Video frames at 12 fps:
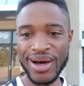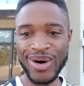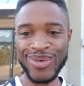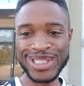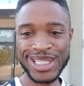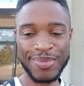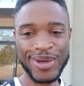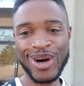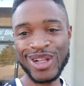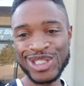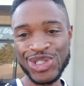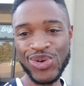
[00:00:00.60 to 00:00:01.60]
What's up,
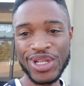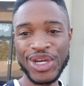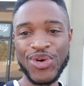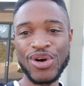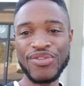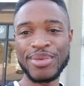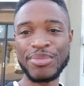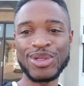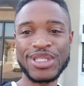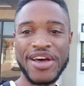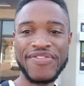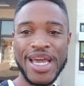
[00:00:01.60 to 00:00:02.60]
y'all? It's Jullien Gordon from the
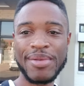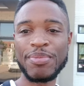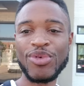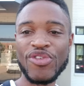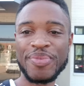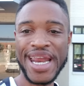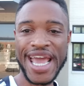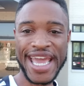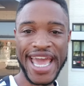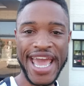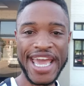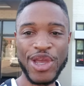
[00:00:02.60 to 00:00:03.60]
Multifamily Movement,
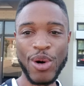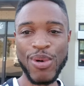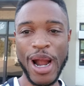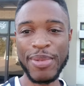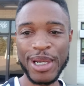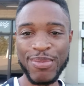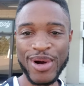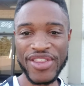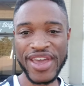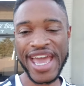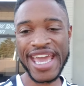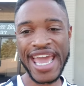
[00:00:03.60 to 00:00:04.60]
aka your property
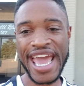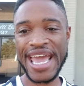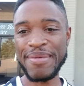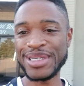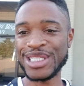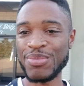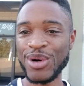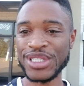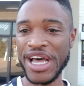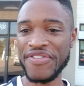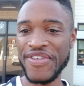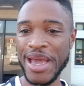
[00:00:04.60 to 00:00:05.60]
brother, aka Mr.
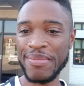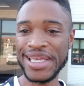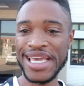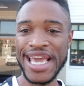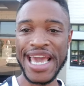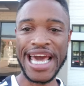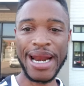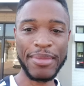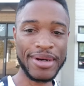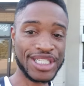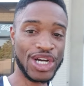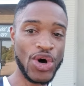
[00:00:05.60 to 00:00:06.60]
Multifamily. And I'm
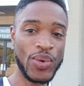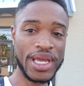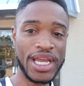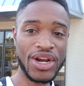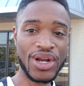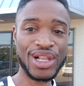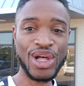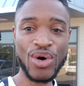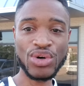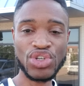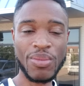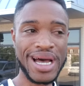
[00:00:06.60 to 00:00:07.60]
about to go in here and
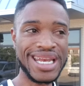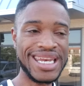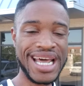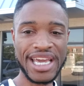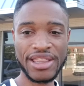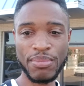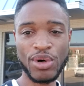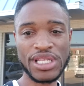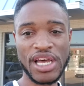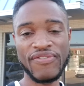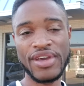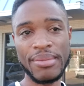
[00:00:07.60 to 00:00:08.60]
close on my ninth
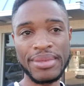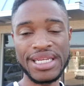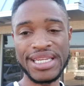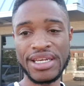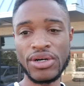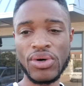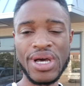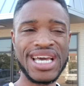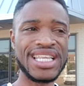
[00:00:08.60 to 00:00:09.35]
multifamily deal.